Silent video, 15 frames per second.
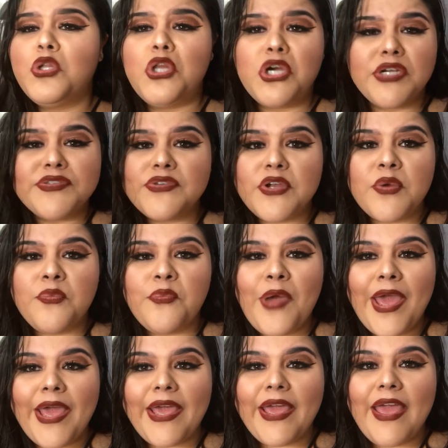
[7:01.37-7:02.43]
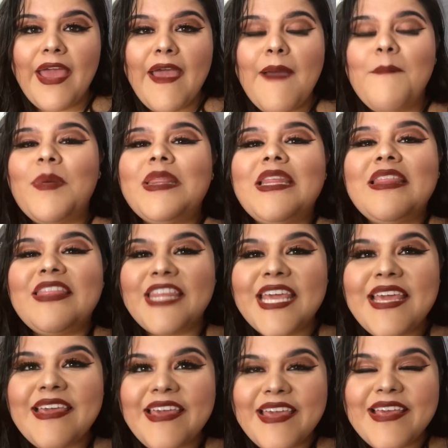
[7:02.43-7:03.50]
look a certain way. But the
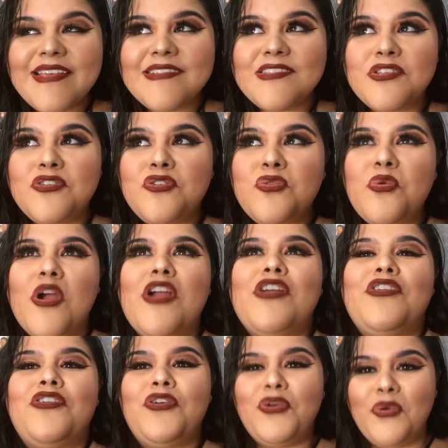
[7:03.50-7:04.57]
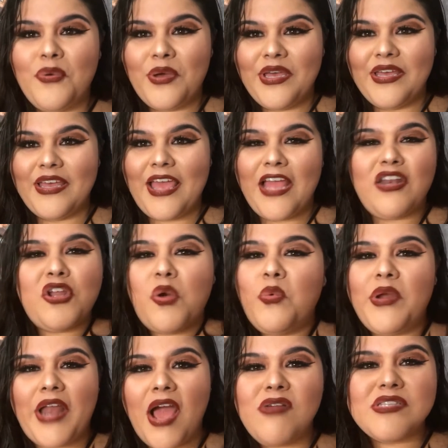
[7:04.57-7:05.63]
thing is, you are you, and no
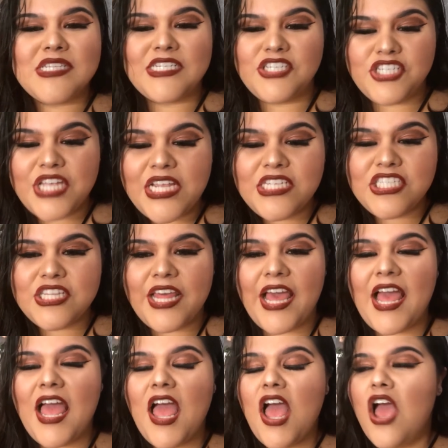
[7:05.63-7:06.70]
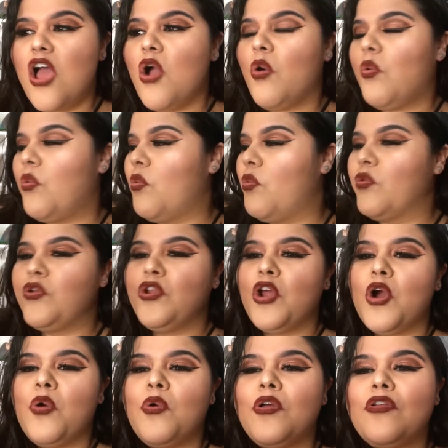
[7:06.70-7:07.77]
one else can change that. You
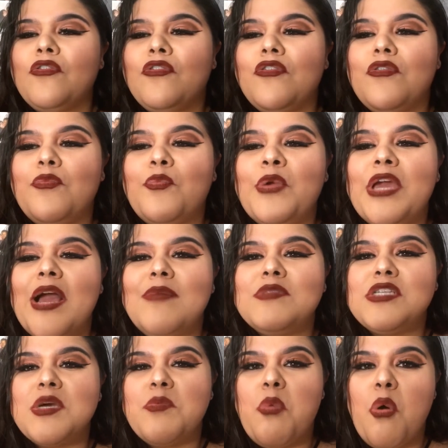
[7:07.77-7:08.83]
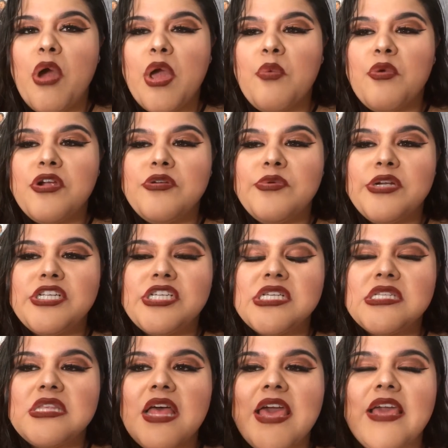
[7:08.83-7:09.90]
know, we come to a point where we're
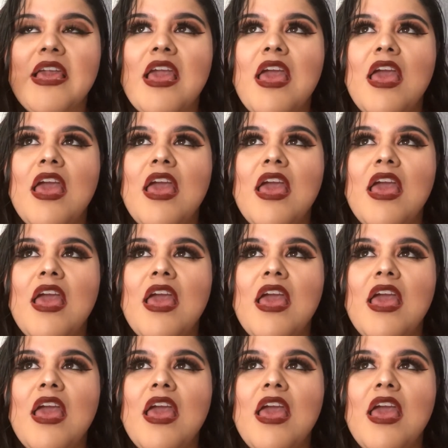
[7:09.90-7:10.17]
just like,